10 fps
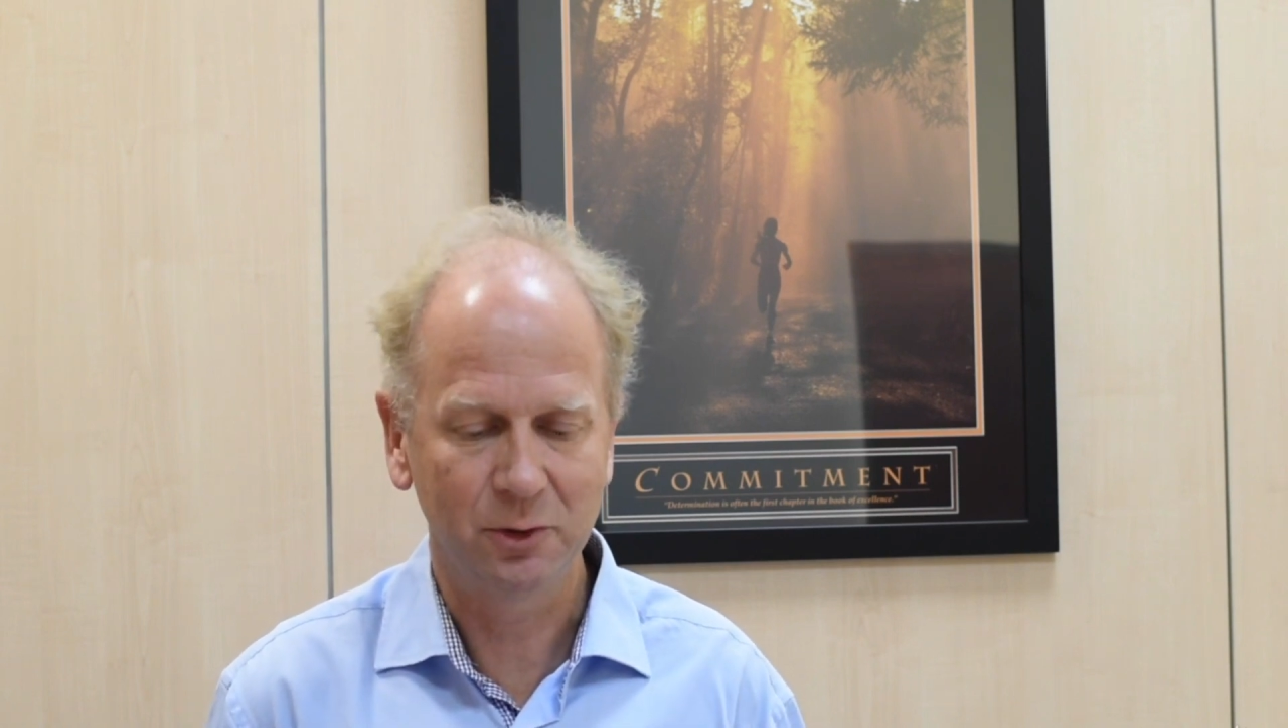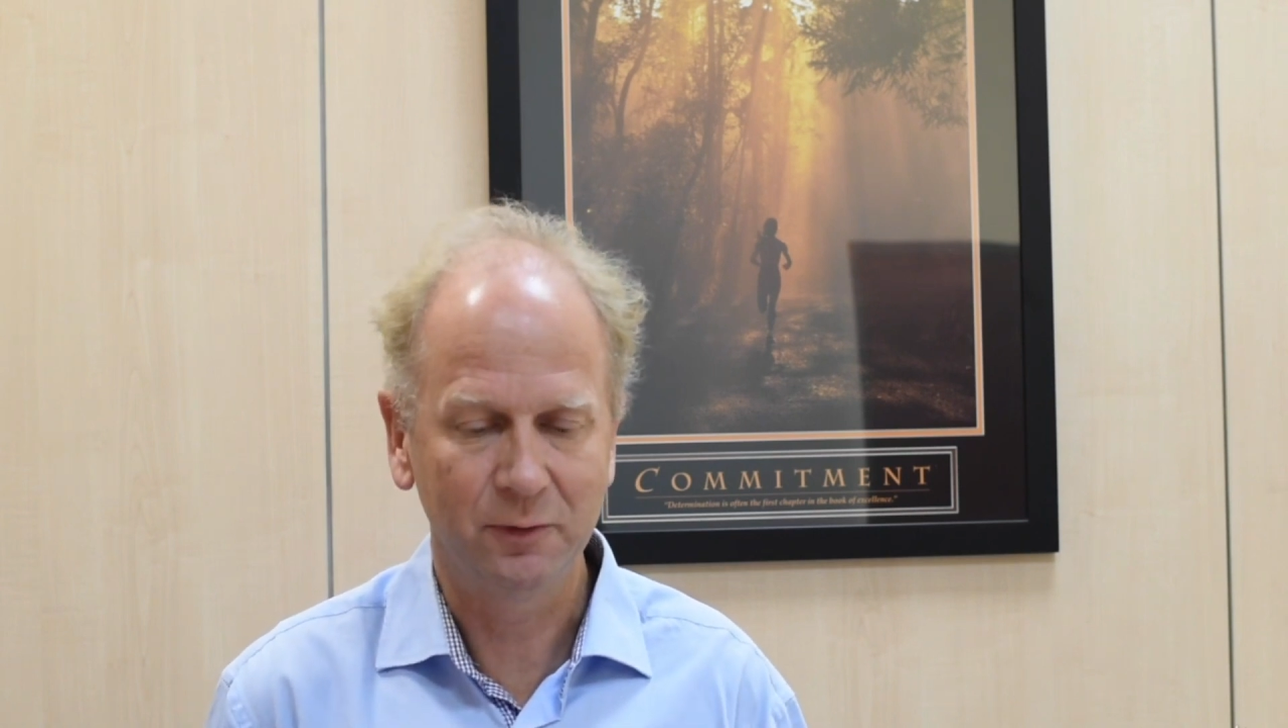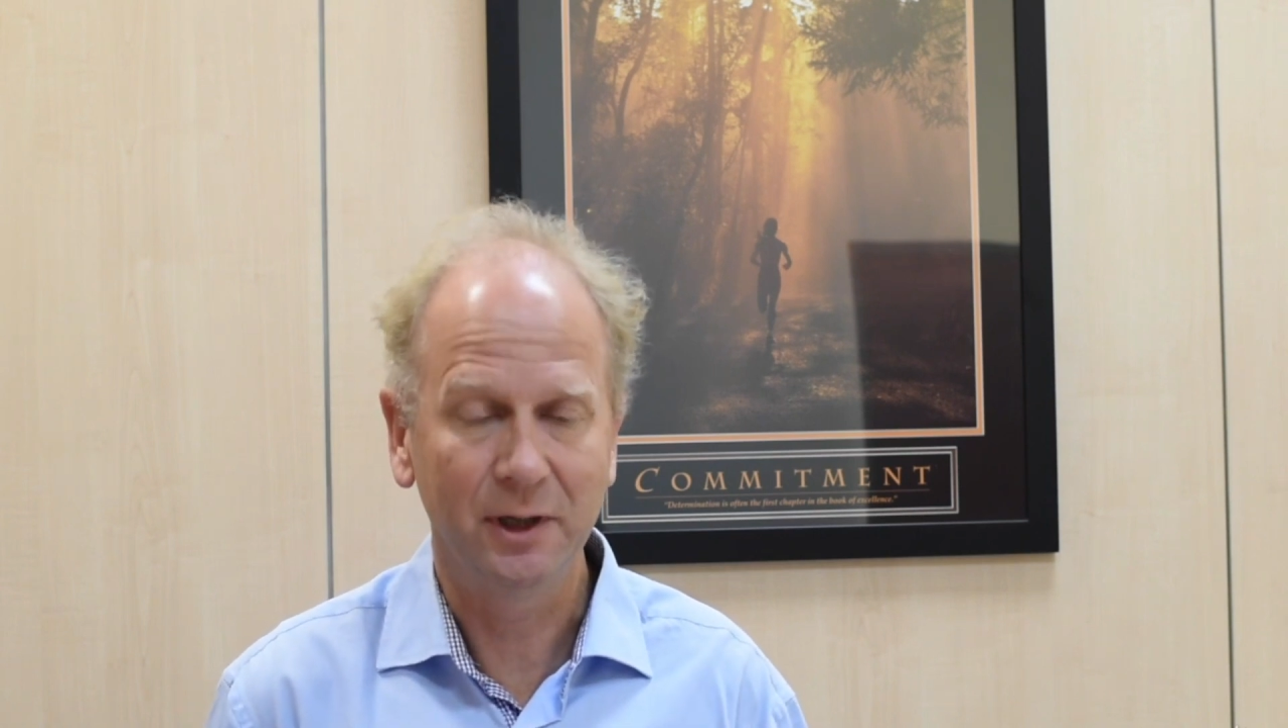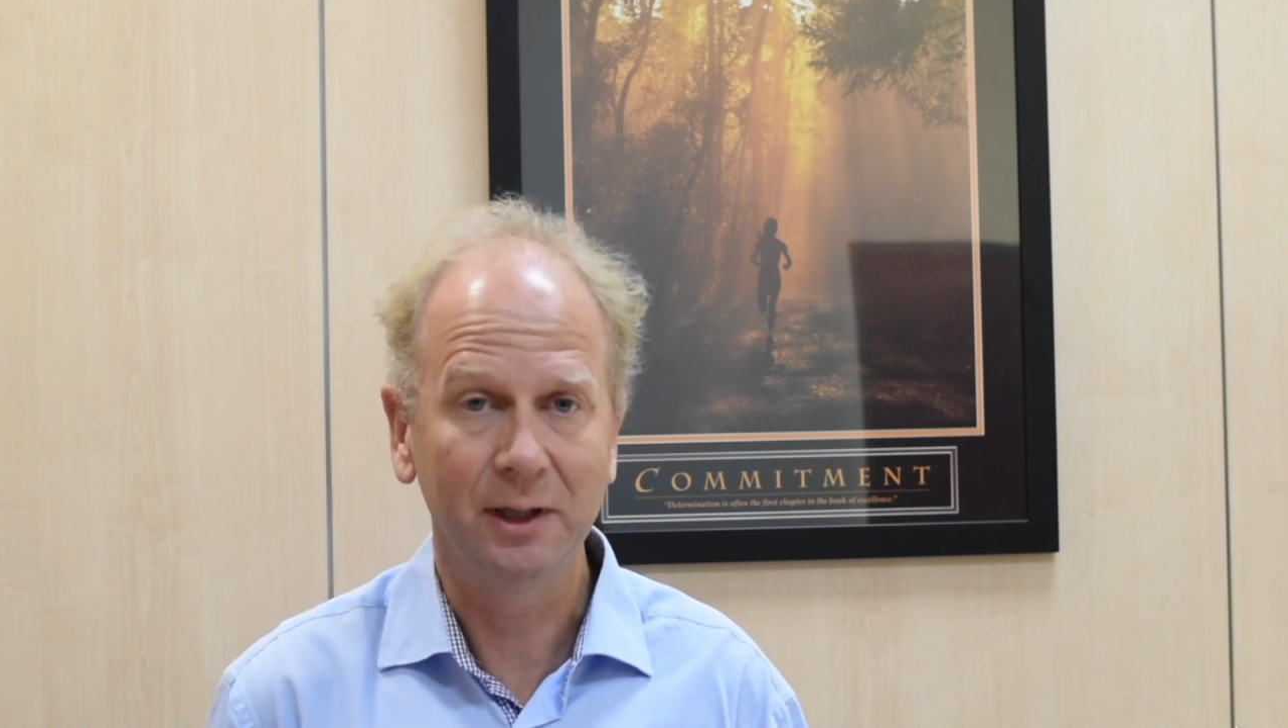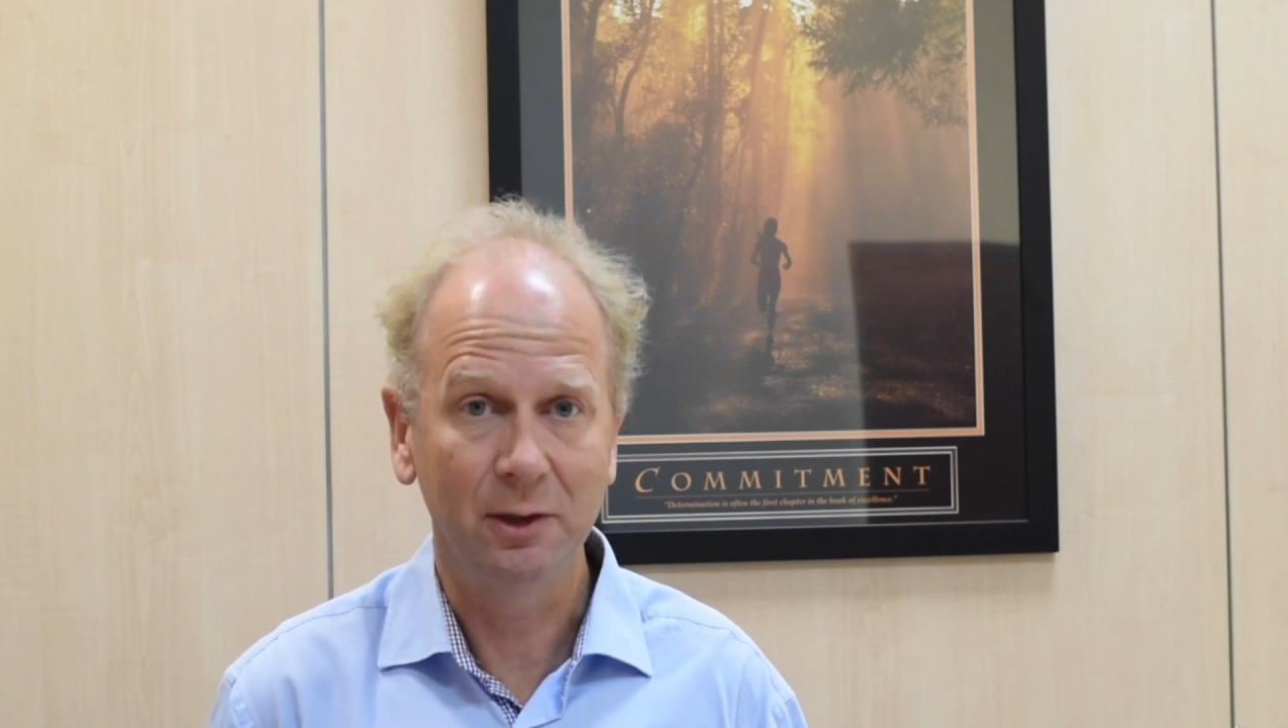
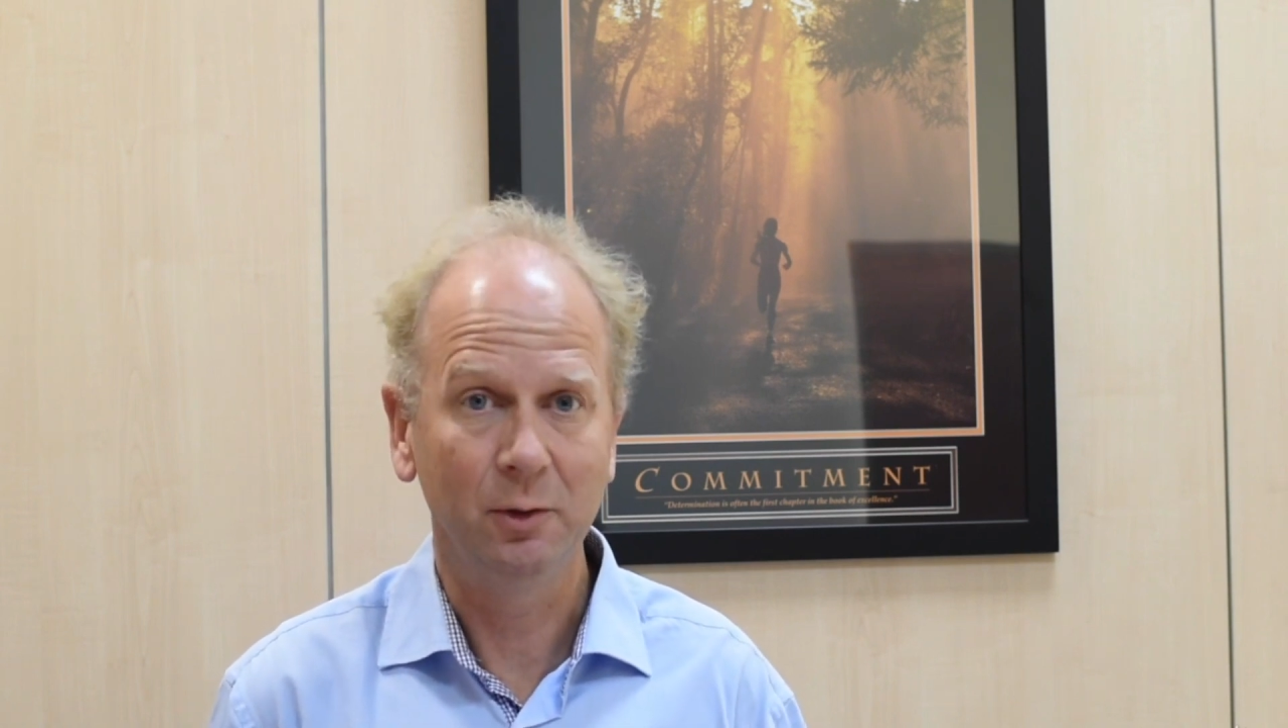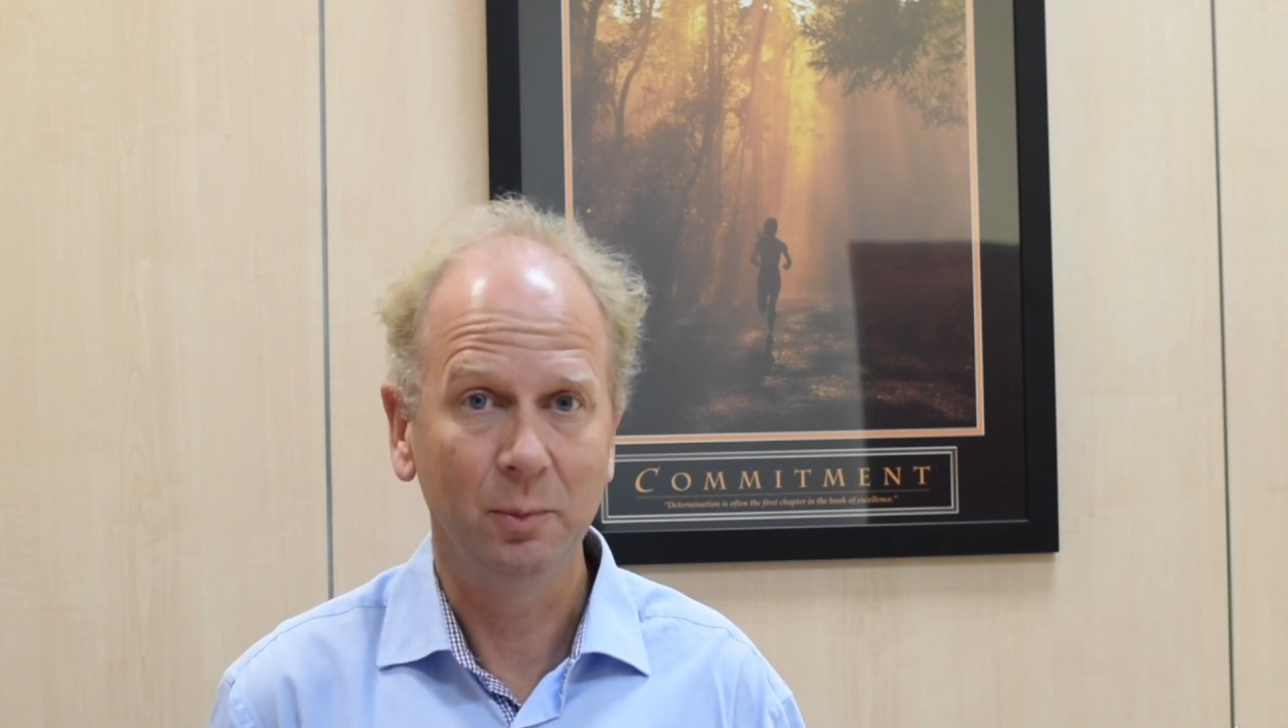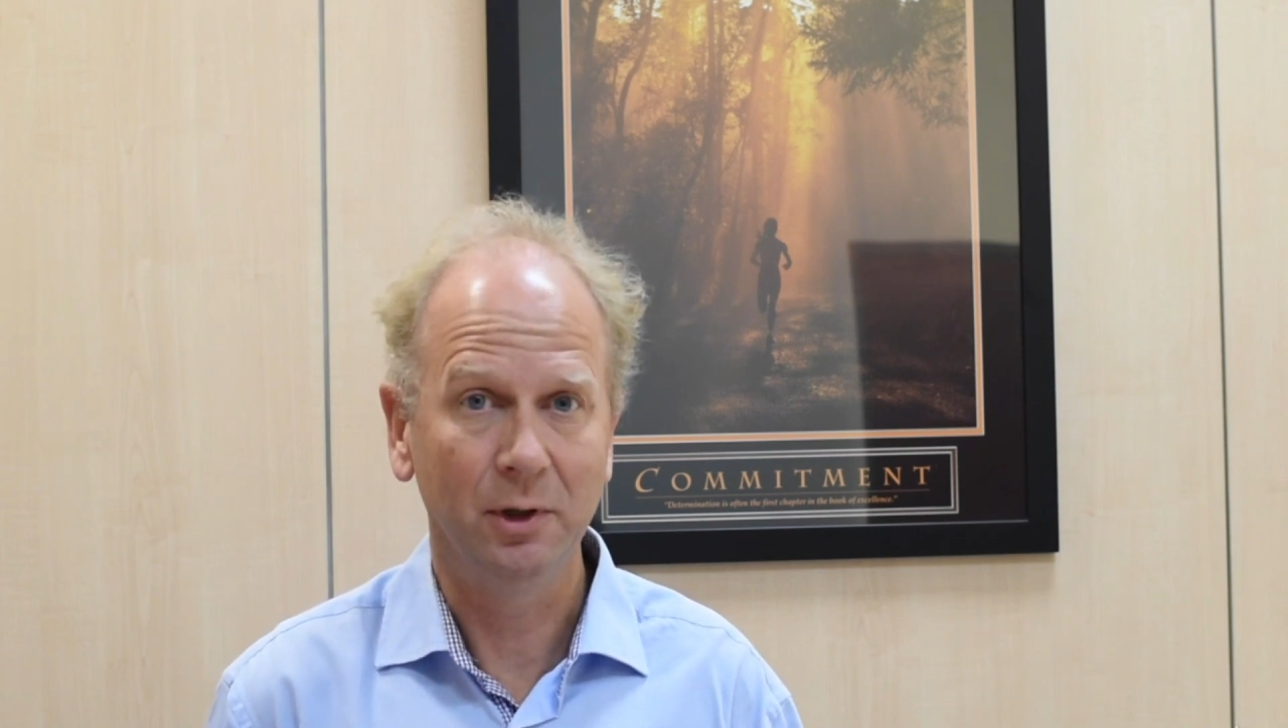to very good